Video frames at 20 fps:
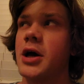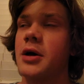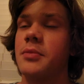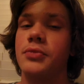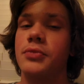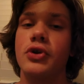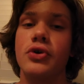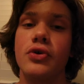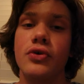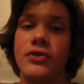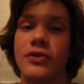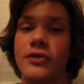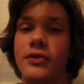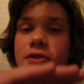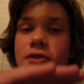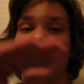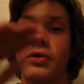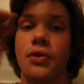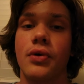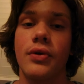I'm new to
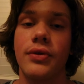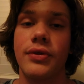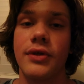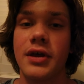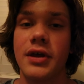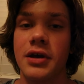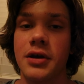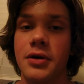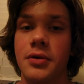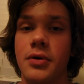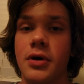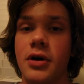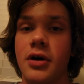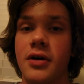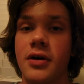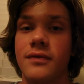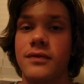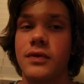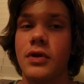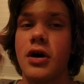this whole thing,
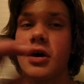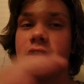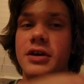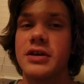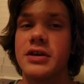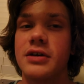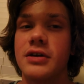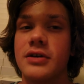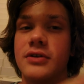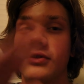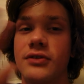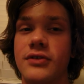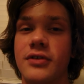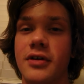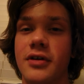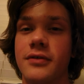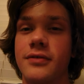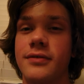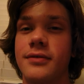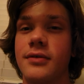of vlogging and
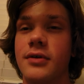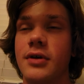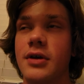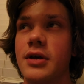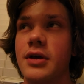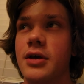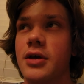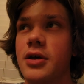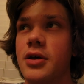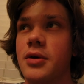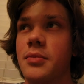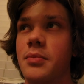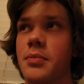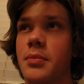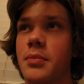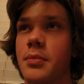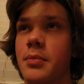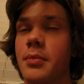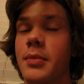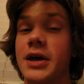stuff.
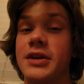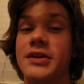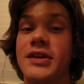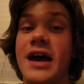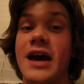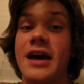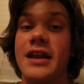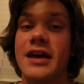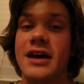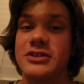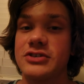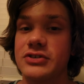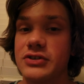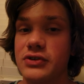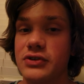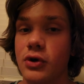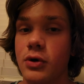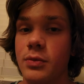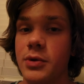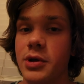My dad actually
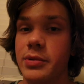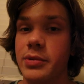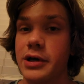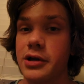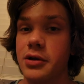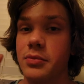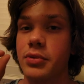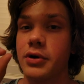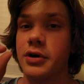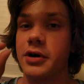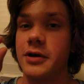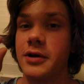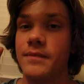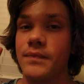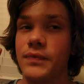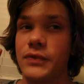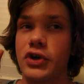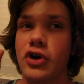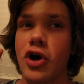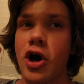told me about it, but
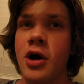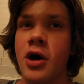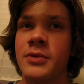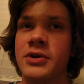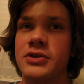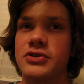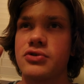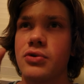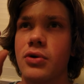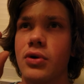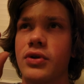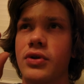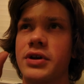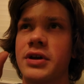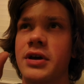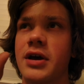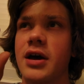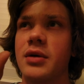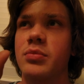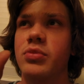comment
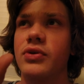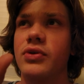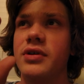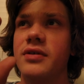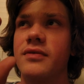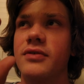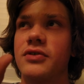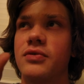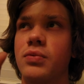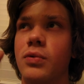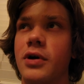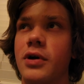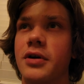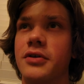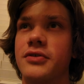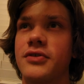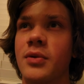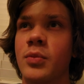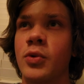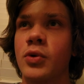trolling, I believe, is where
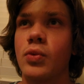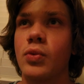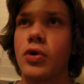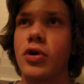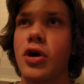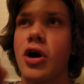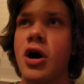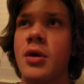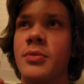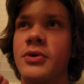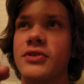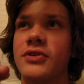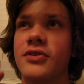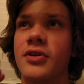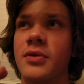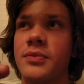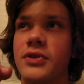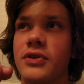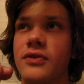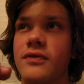someone will comment
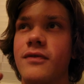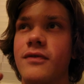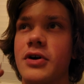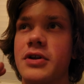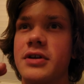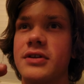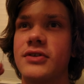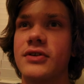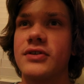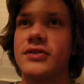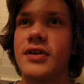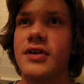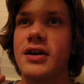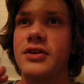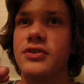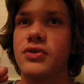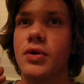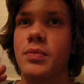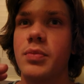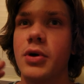something funny to say
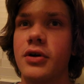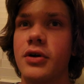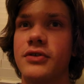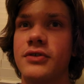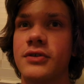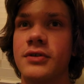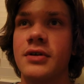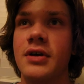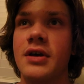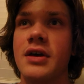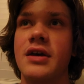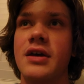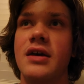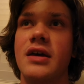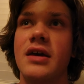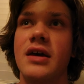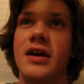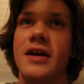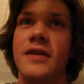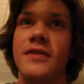to a person,
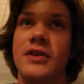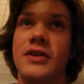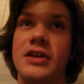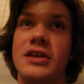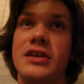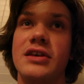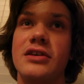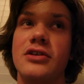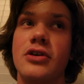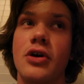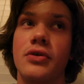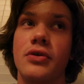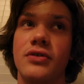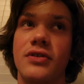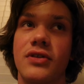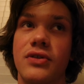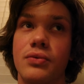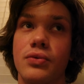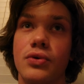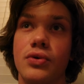and then he goes
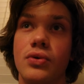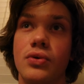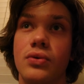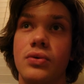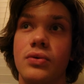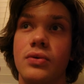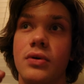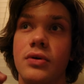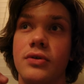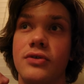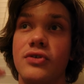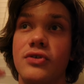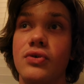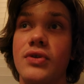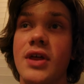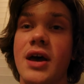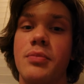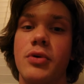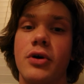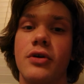through to
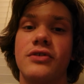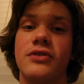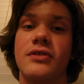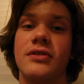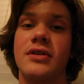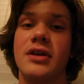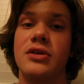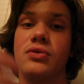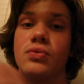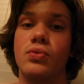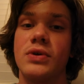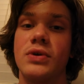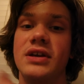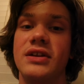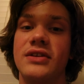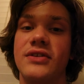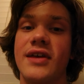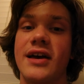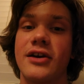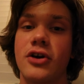that person and
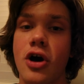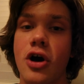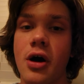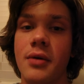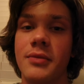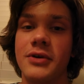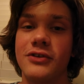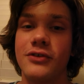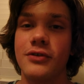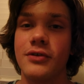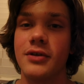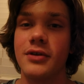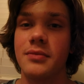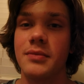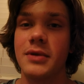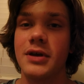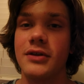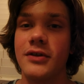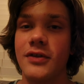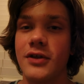reads that comment to
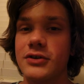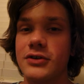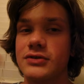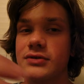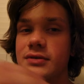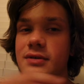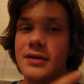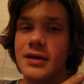them, and then they